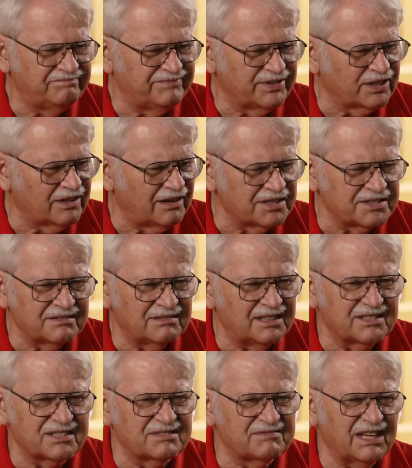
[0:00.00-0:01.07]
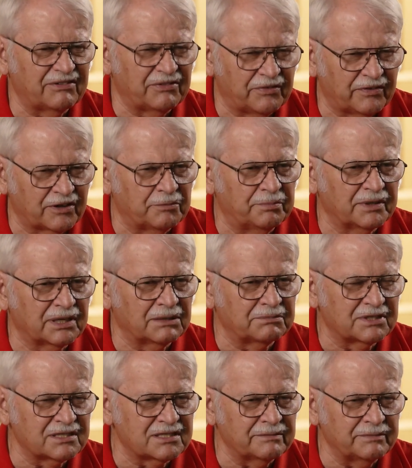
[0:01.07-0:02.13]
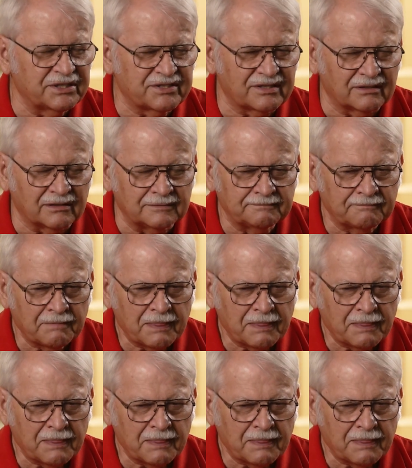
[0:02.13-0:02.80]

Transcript: precaution, I'll just have a flare put up just to be sure.